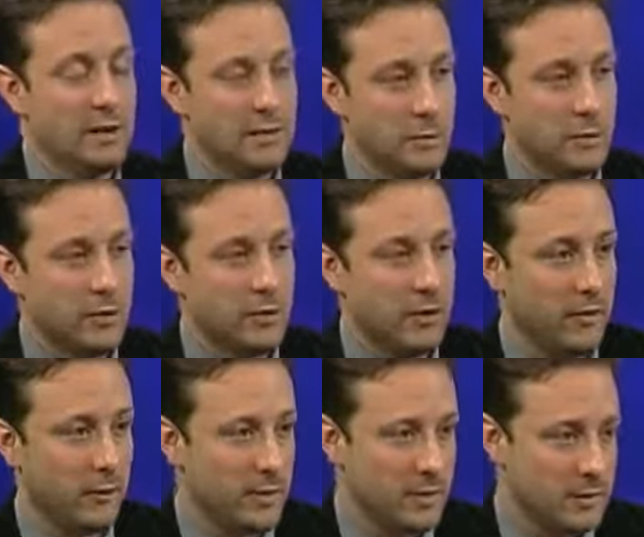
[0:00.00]
Similarly,
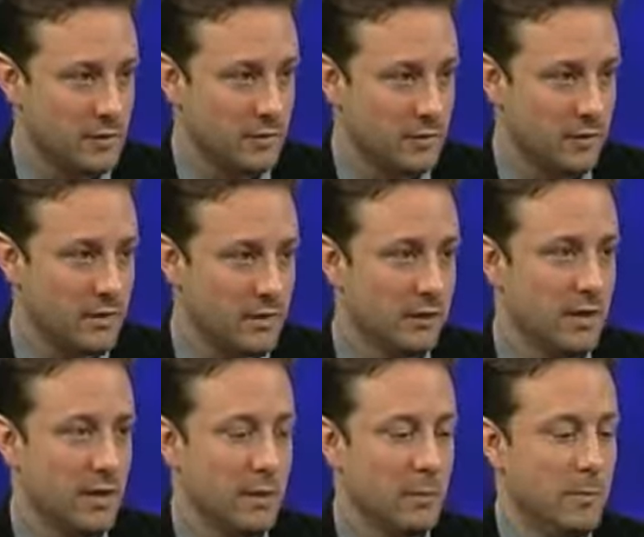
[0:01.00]
on the business front,
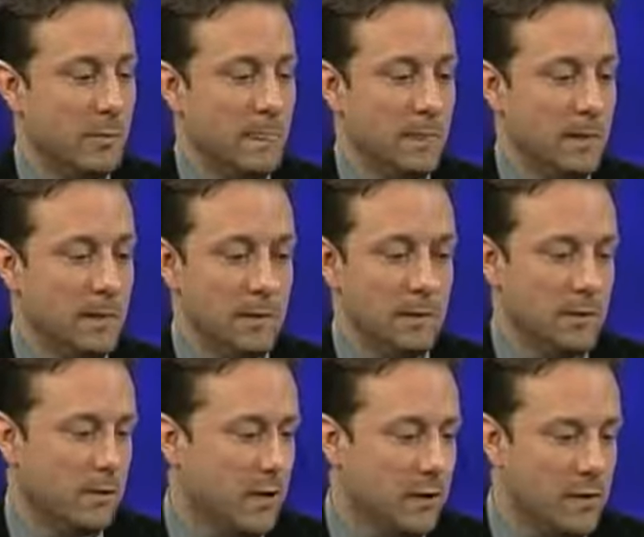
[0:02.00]

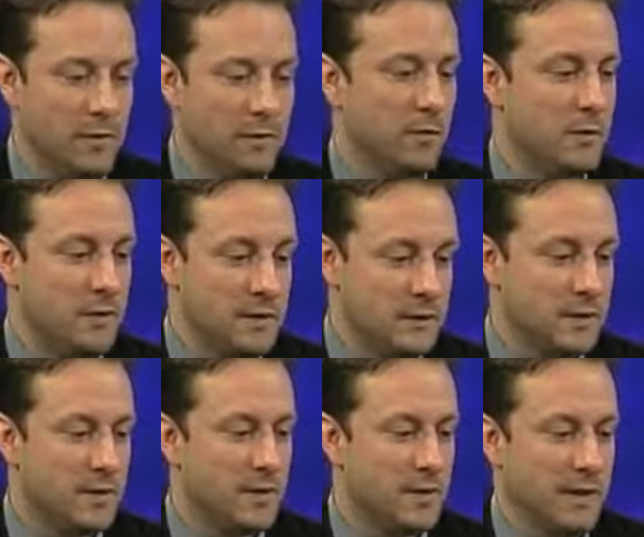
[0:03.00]
a lot of the
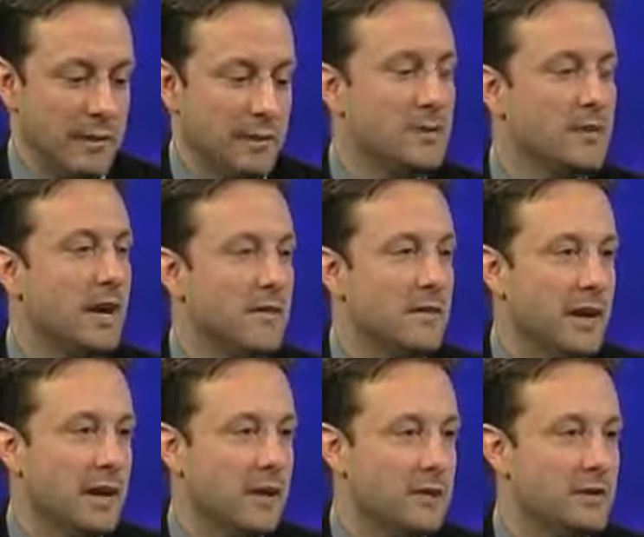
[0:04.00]
business community outside of
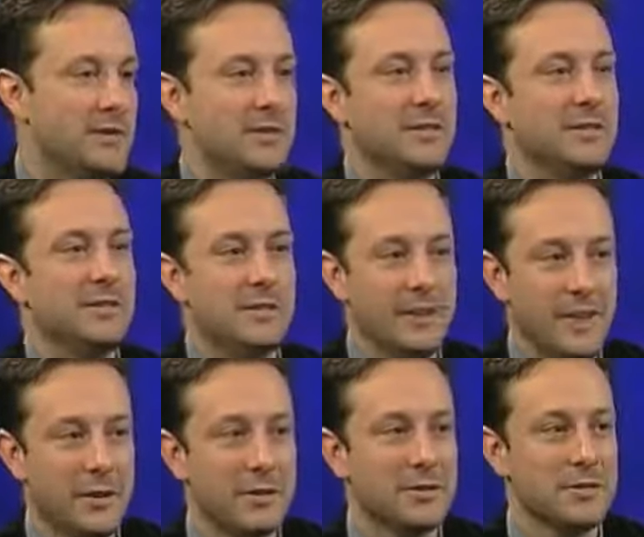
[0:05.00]
Niagara see
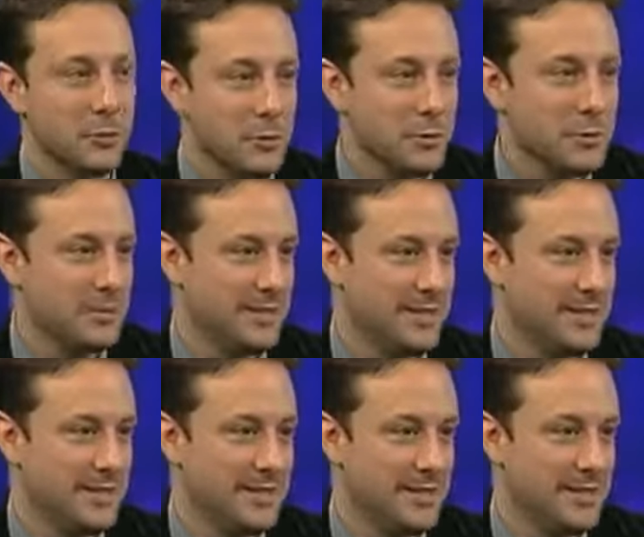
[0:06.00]
Niagara as a tourism
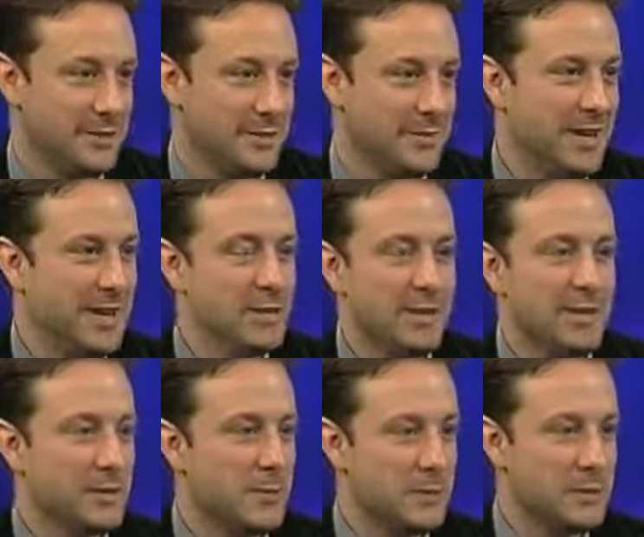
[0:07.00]
destination. So
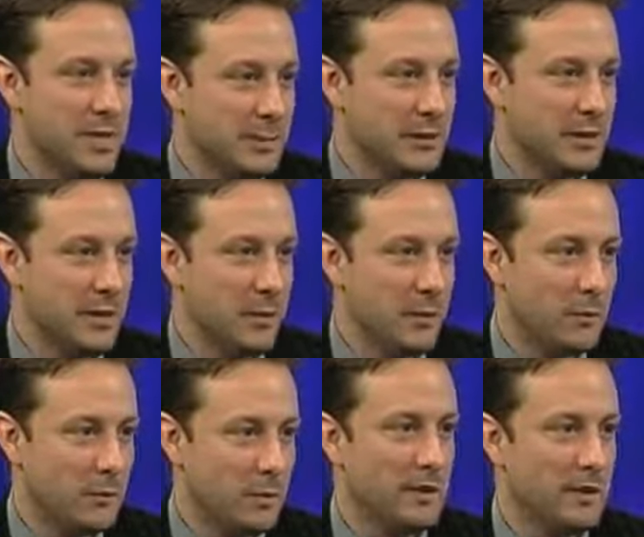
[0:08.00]
that's a perception that we
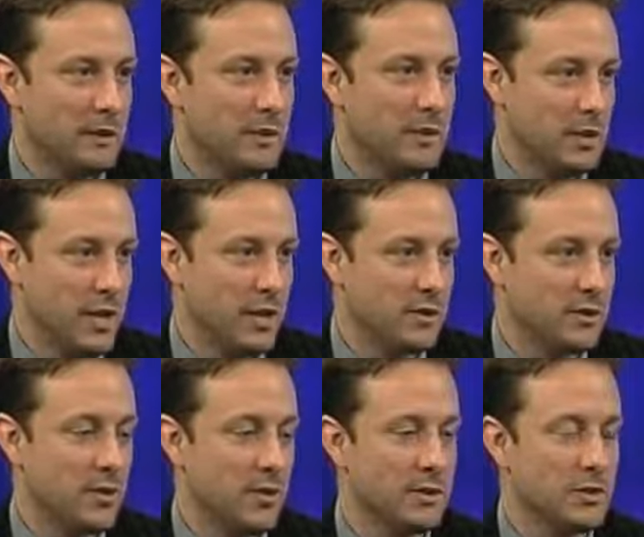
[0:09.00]
really need to
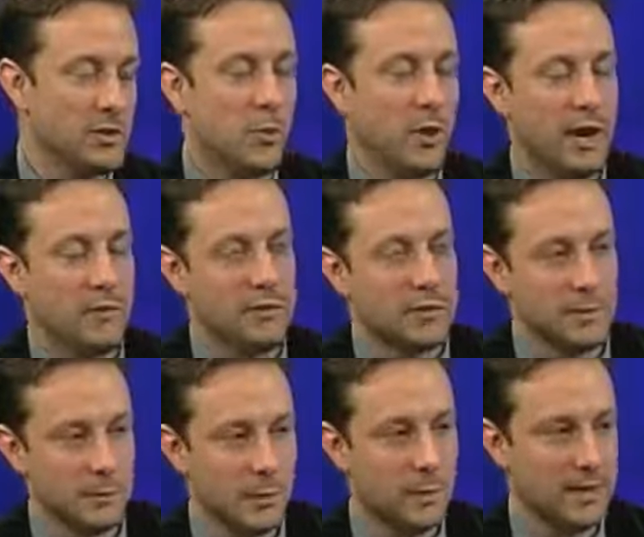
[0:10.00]
change. So you want to have a
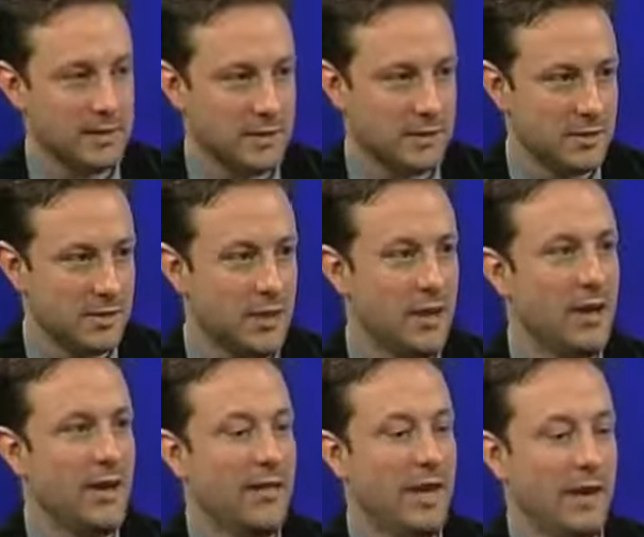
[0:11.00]
simple message
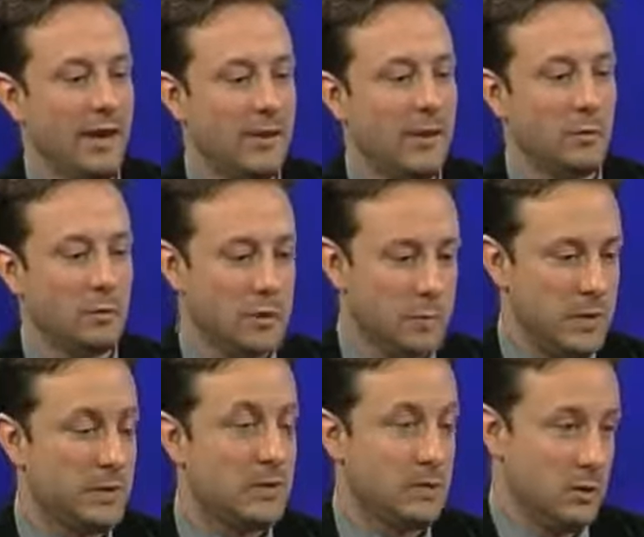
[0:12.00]
that
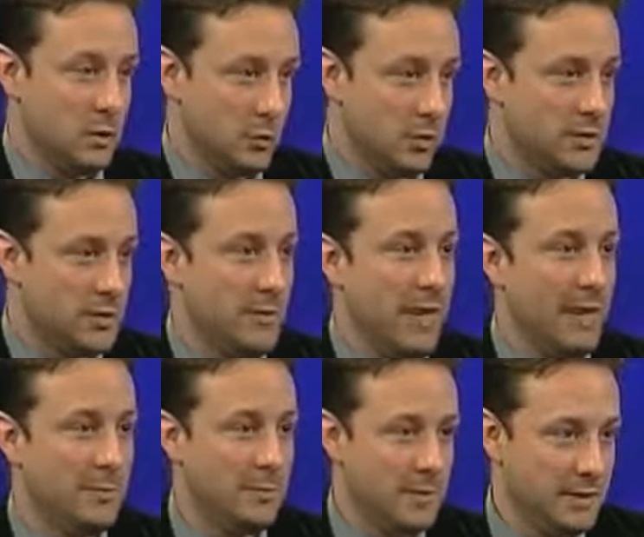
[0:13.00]
speaks to tourism
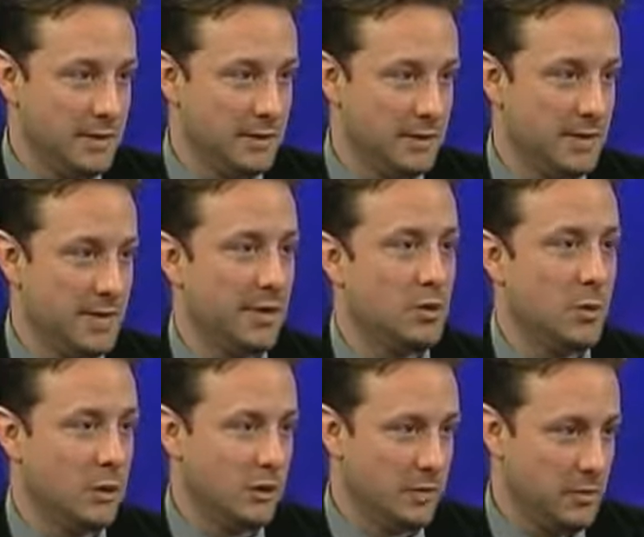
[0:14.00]
and business and
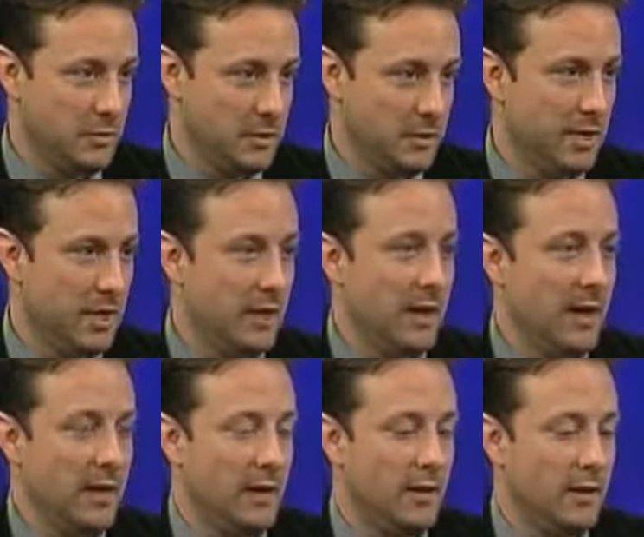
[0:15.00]
to our community,
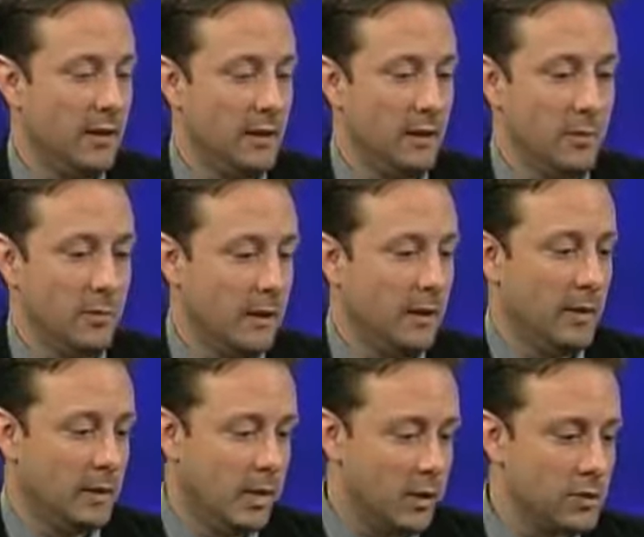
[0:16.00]
and
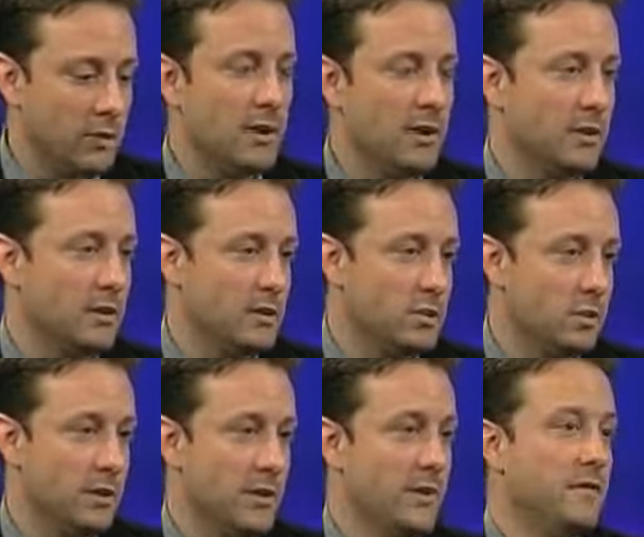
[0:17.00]
also that can
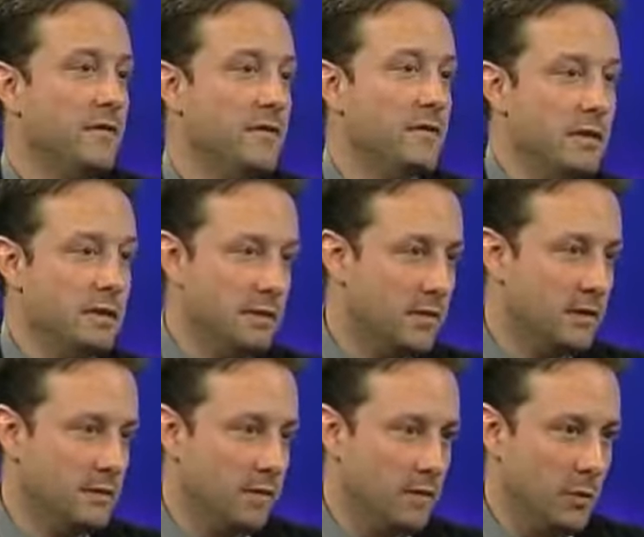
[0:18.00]
show the diversity
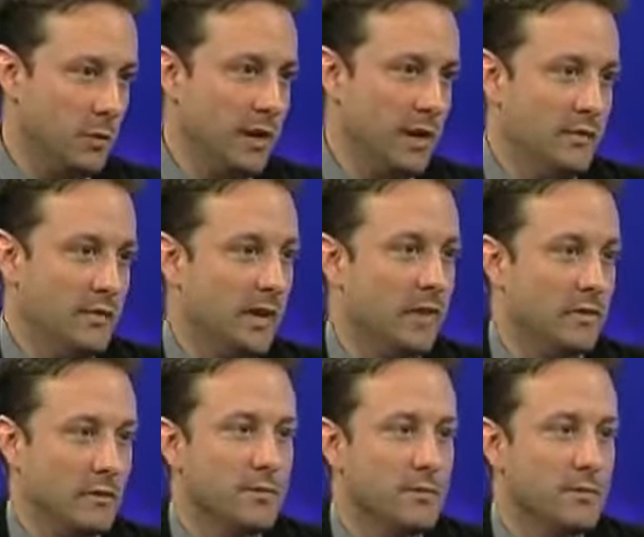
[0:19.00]
of what we have to offer.